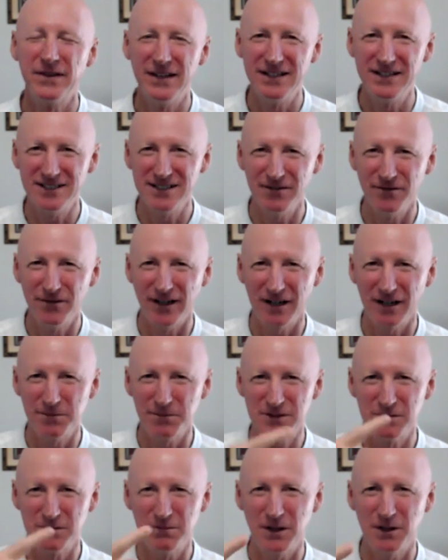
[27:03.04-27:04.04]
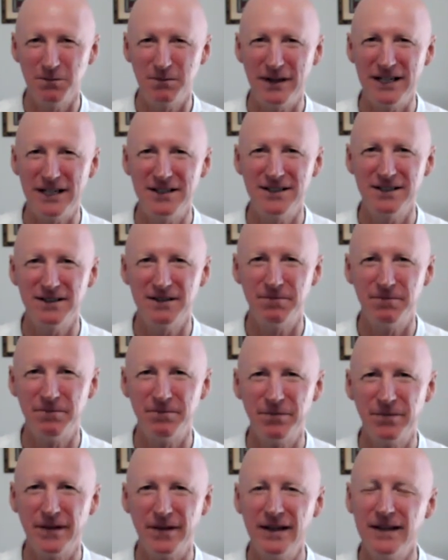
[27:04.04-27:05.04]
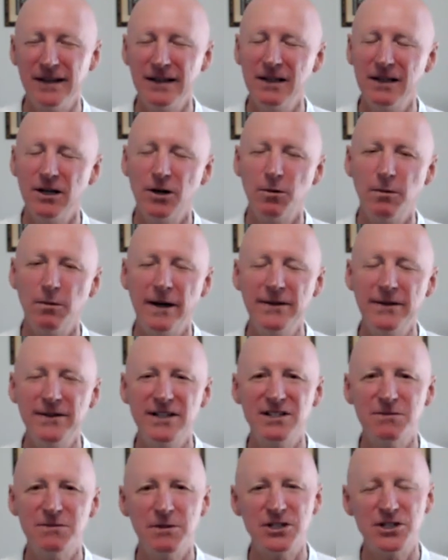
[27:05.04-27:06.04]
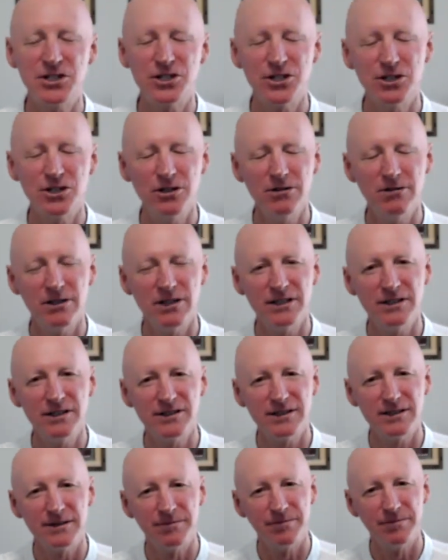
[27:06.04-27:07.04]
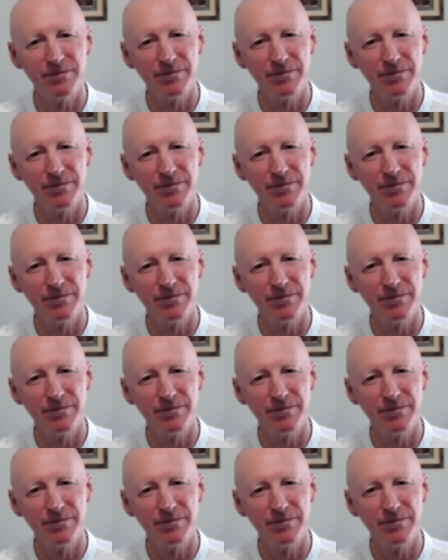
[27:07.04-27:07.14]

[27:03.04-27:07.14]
This develops a momentum. When this matures,